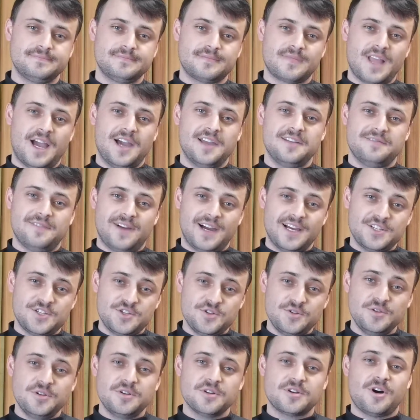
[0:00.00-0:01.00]
I invite
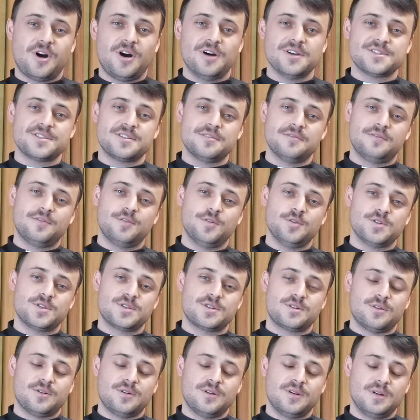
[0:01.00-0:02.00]
you to cast the first
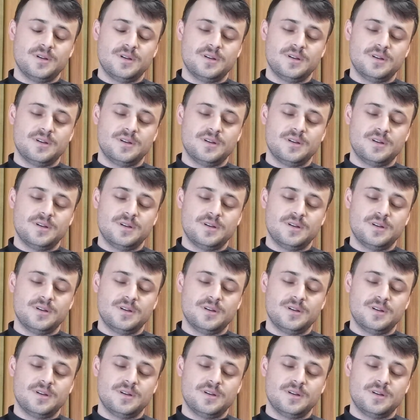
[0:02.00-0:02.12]
stone.